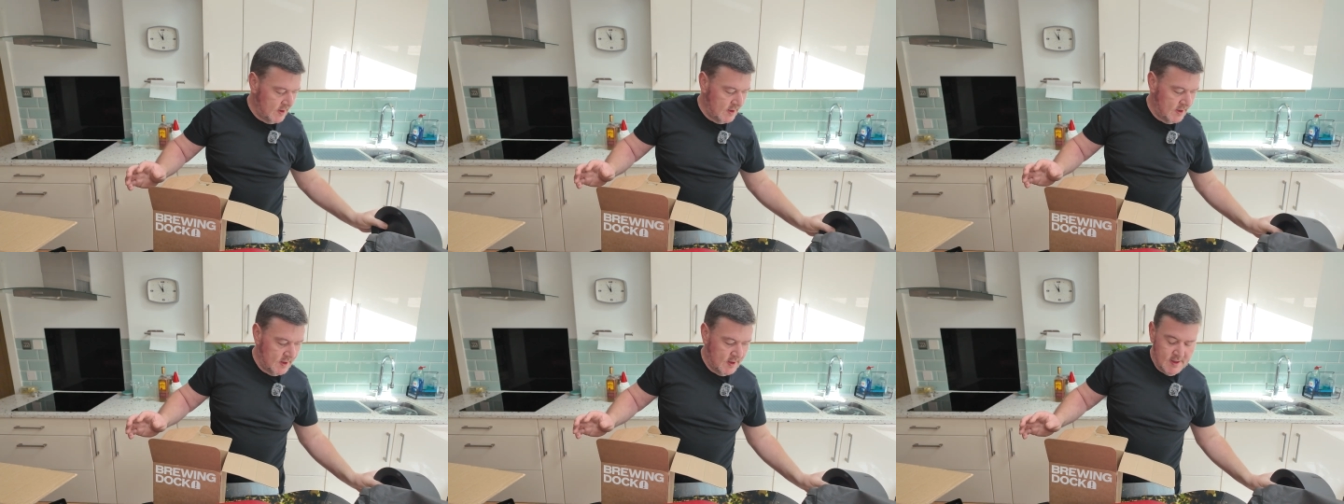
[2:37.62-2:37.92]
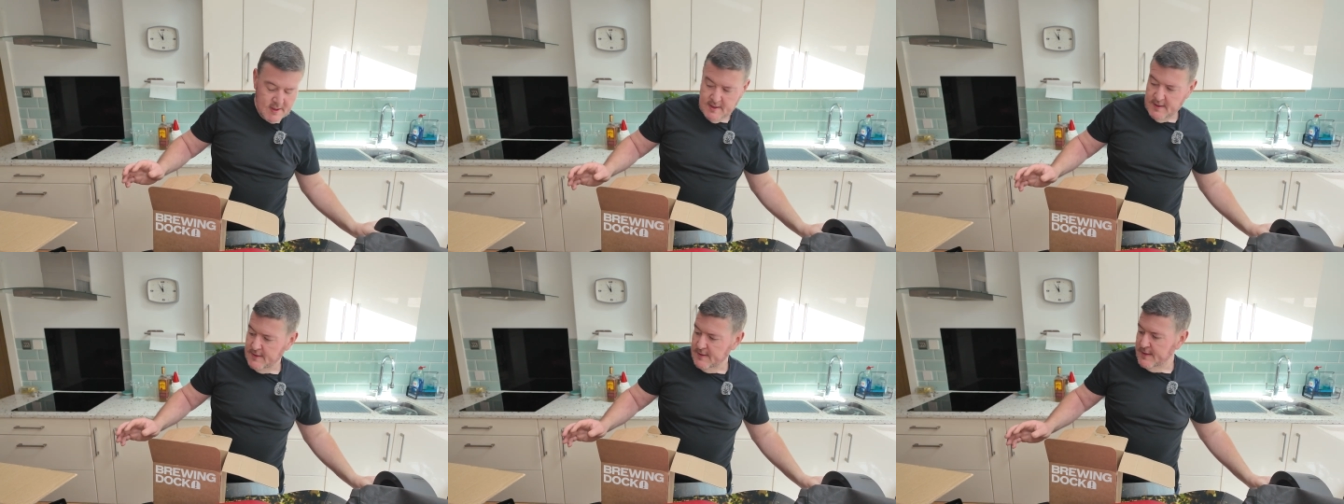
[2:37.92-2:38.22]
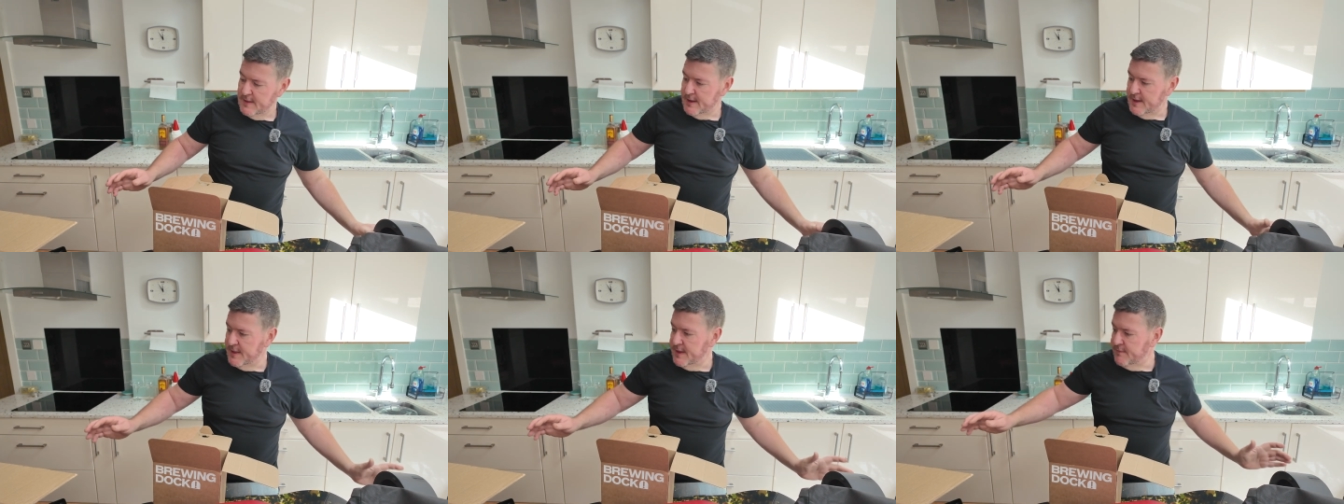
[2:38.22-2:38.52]

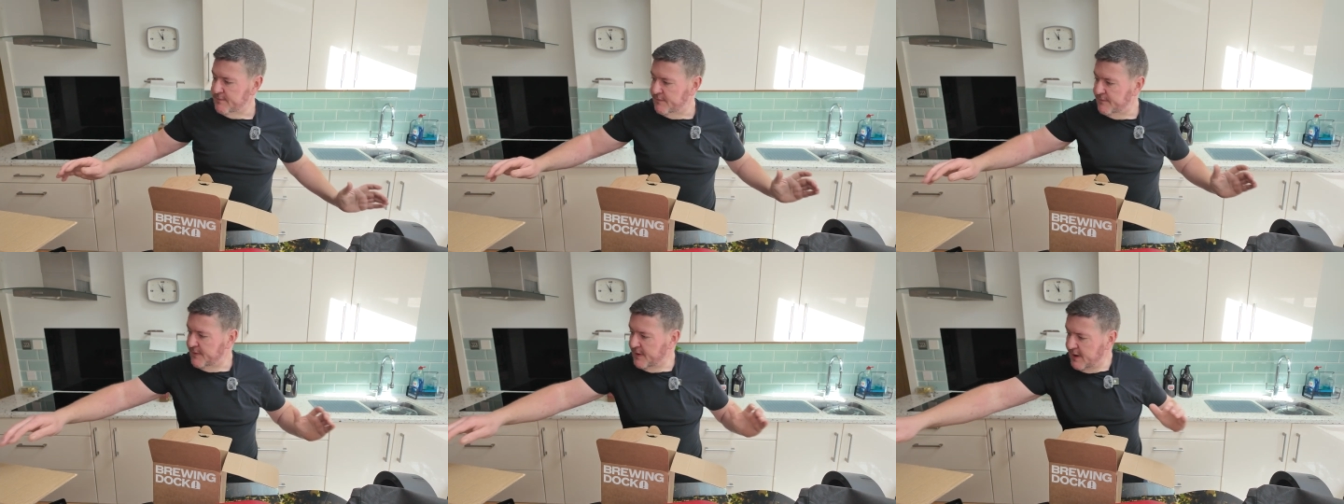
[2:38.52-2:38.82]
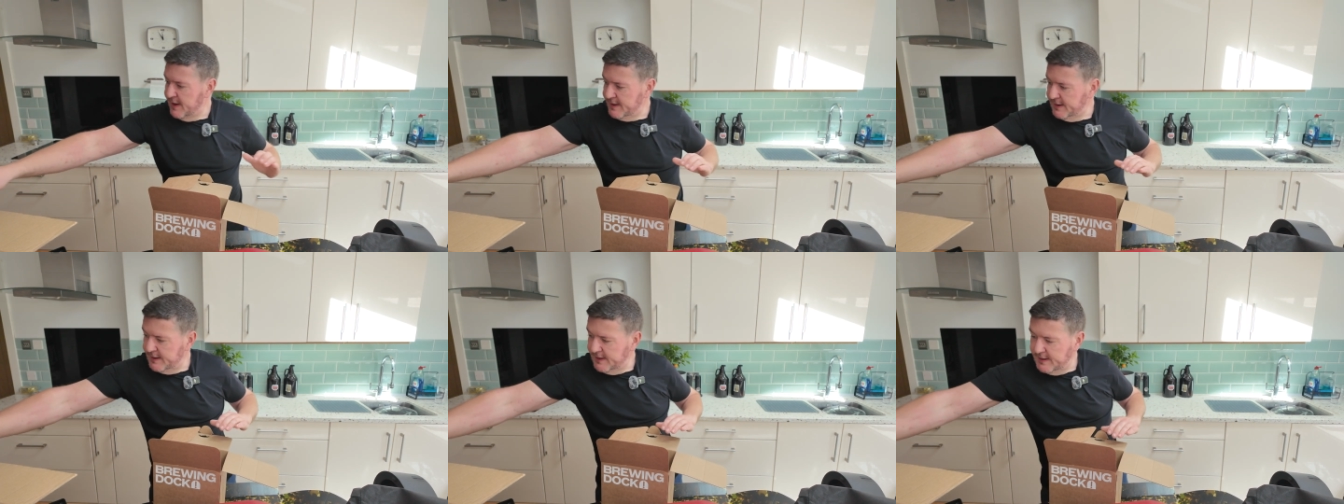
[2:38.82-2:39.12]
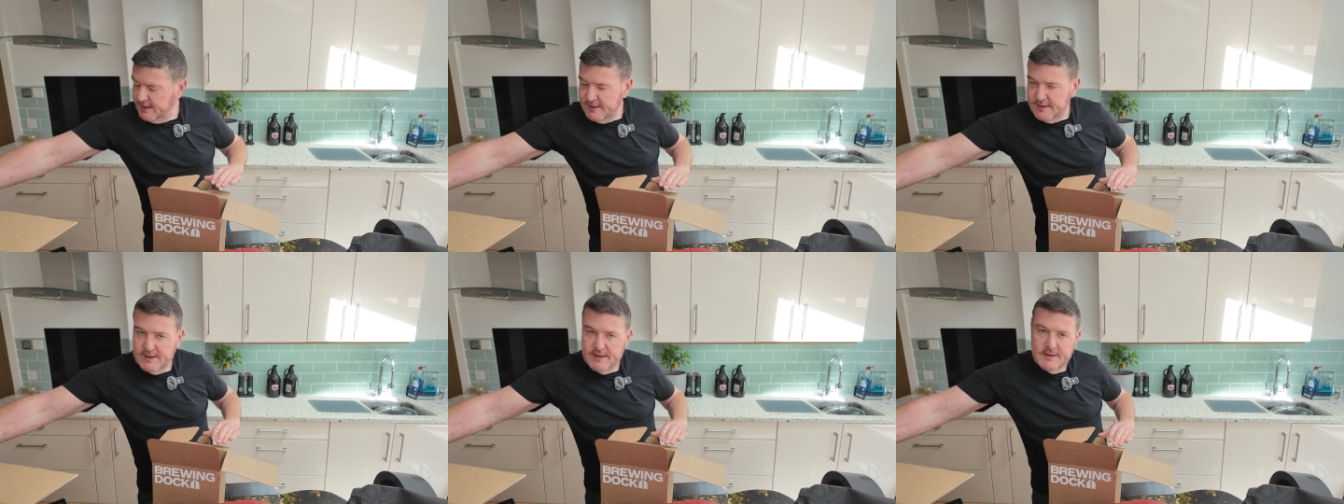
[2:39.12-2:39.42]
And then
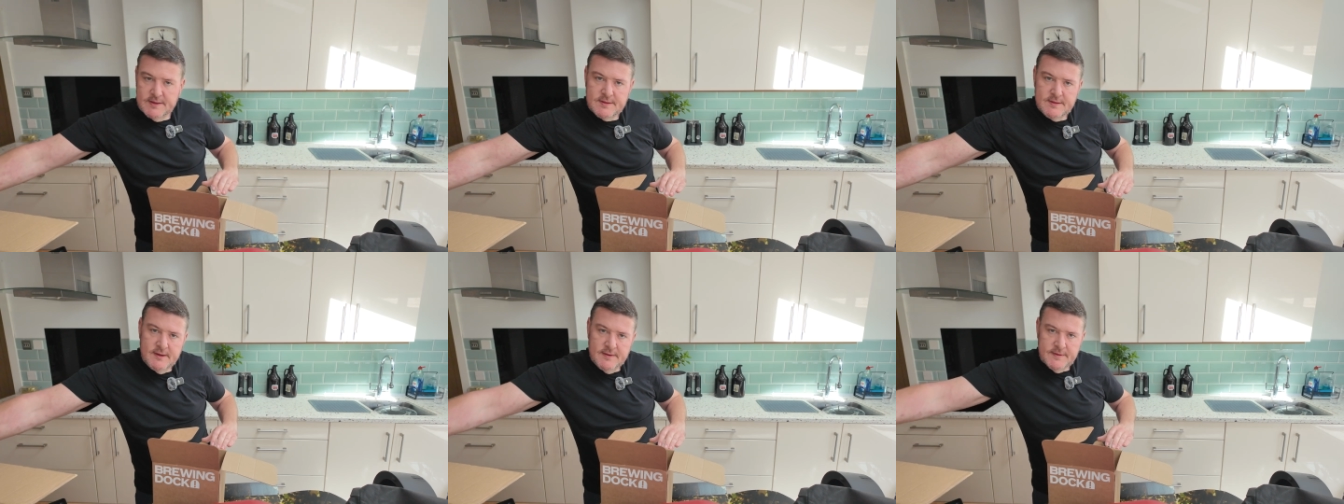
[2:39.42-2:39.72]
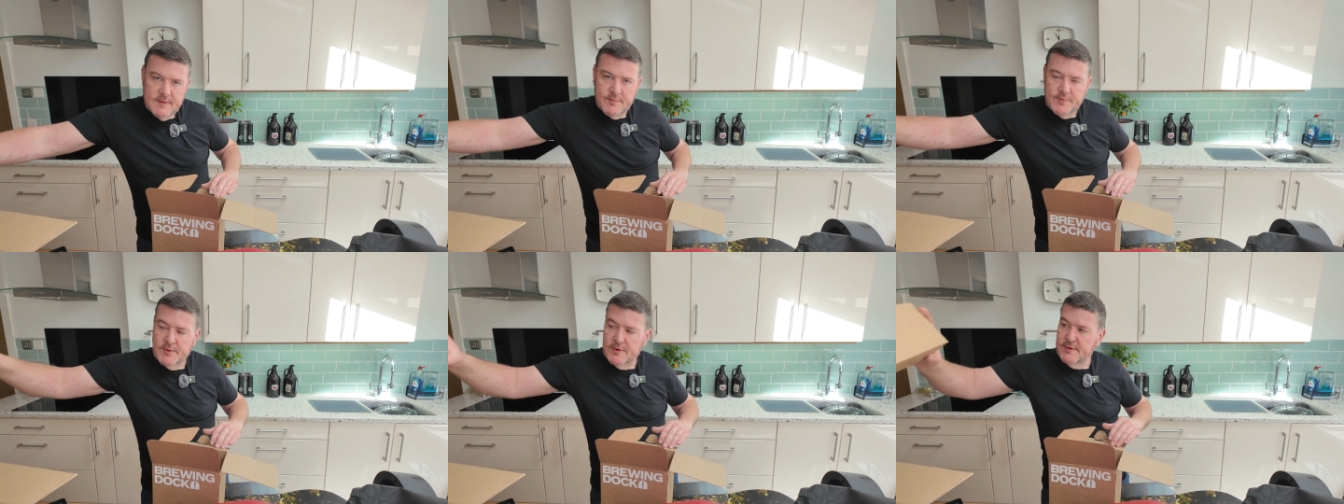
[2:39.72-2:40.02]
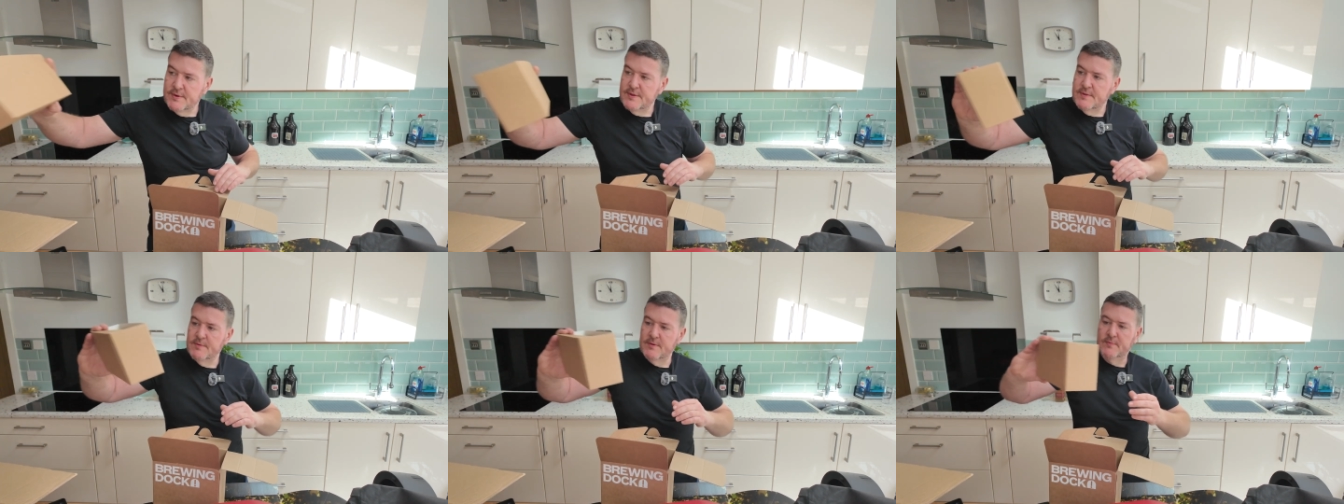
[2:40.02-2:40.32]
finally, inside the
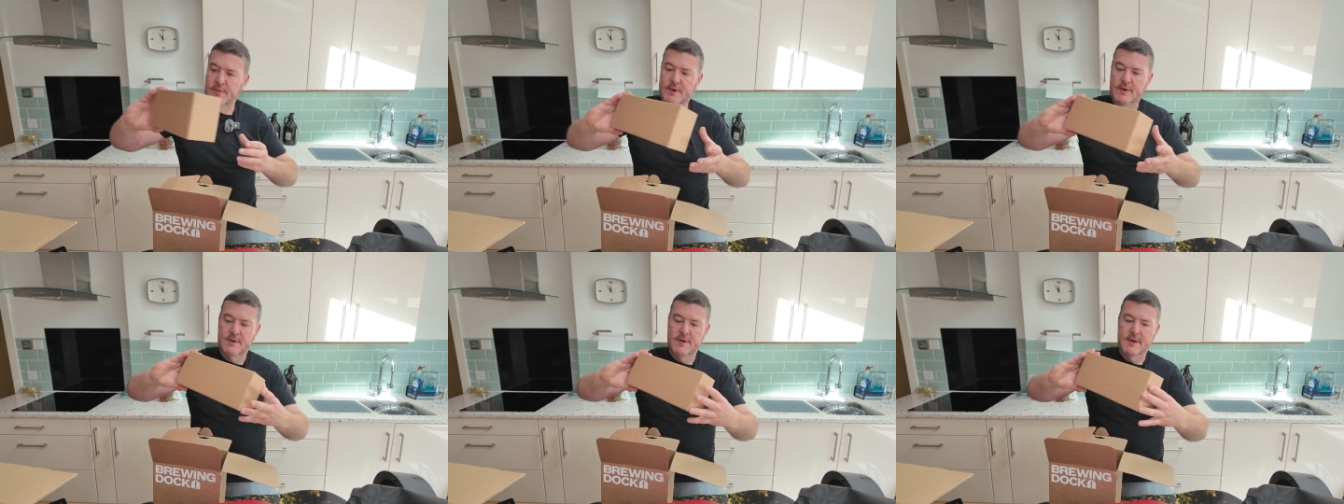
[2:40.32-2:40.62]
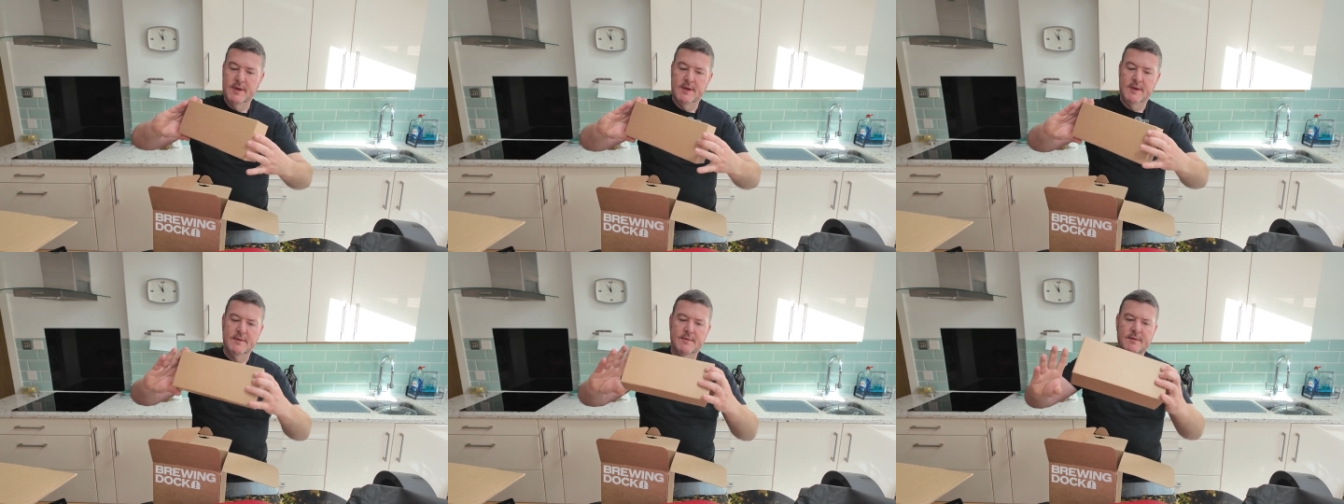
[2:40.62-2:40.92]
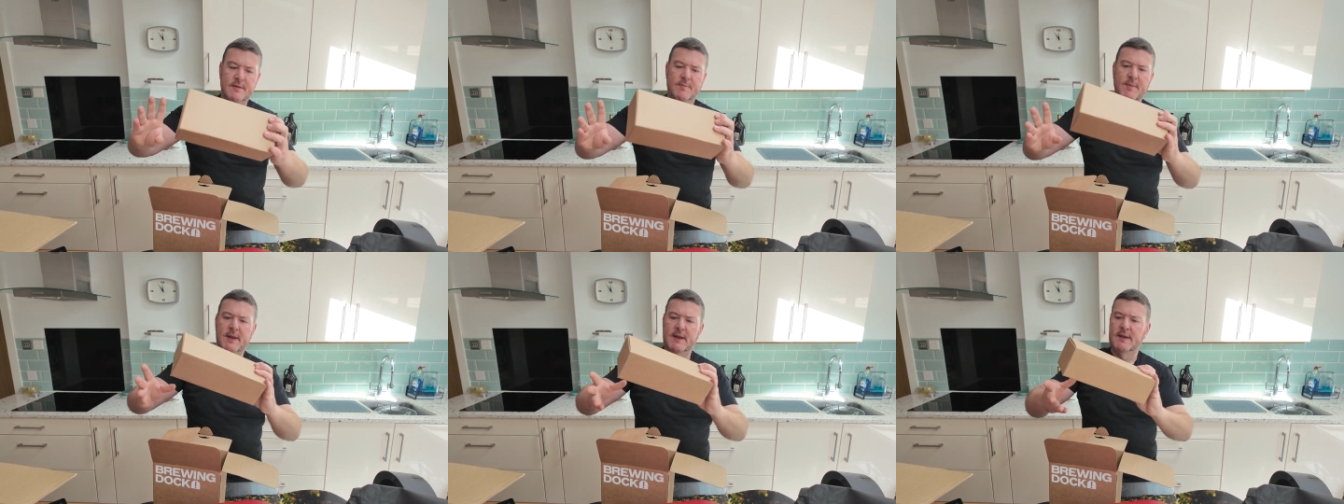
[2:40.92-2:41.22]
box, what have we got here?
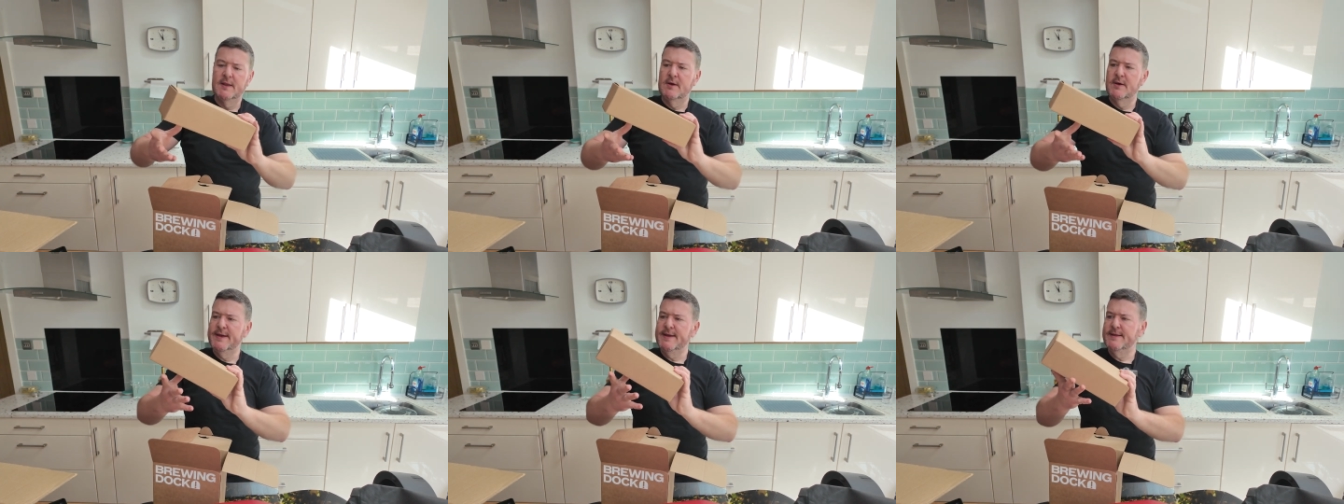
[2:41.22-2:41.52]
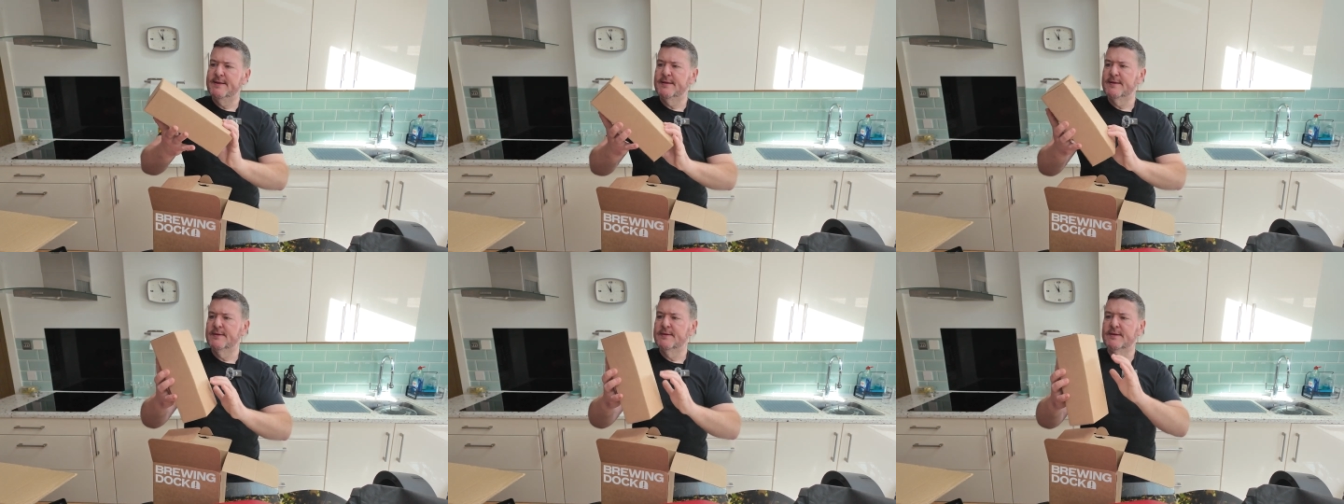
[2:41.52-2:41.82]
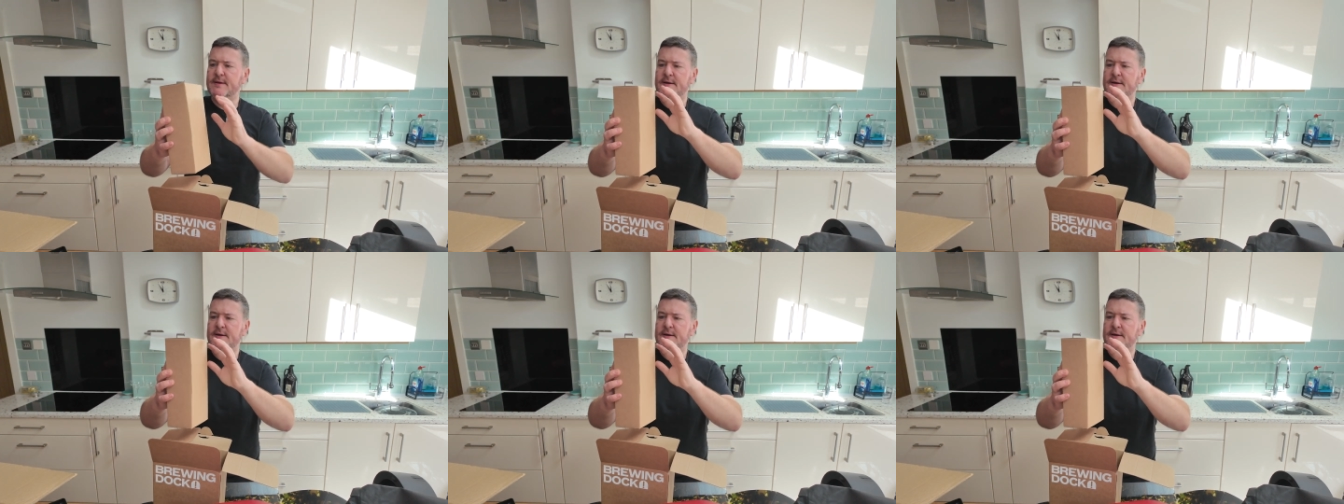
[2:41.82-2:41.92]
It's a bit light.